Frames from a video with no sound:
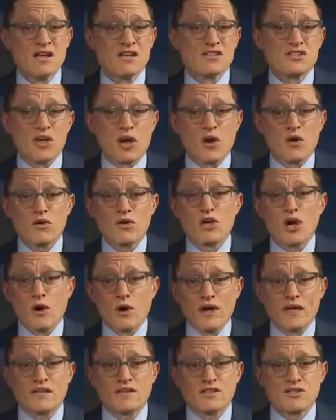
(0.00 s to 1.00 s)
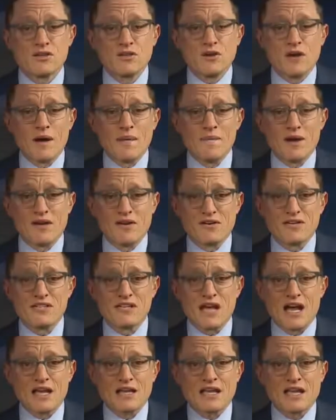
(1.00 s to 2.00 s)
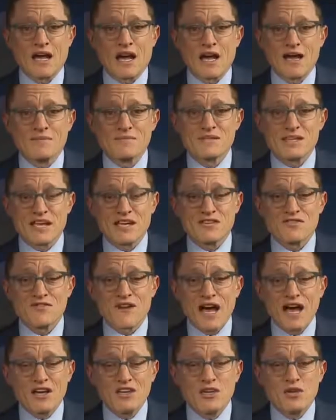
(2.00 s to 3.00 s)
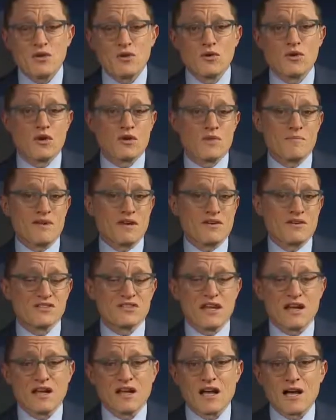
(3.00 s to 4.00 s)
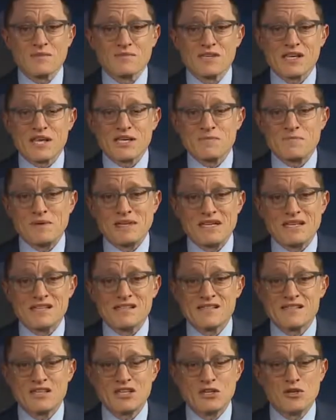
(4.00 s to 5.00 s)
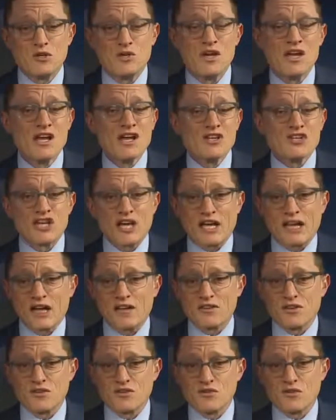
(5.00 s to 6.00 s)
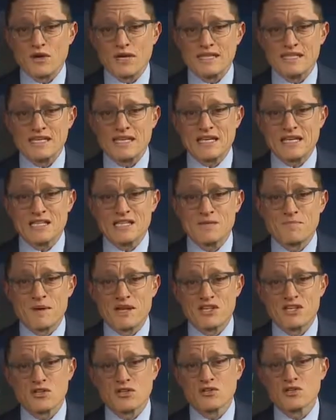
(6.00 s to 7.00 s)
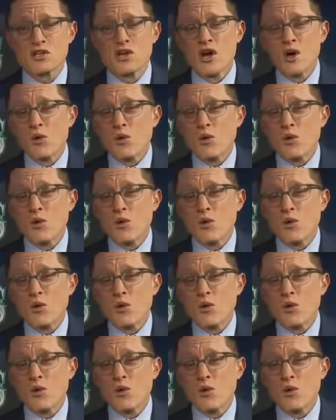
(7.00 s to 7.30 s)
So go to uh, mariners.com slash value, go to mariners.com slash BECU, check out those great ticket specials.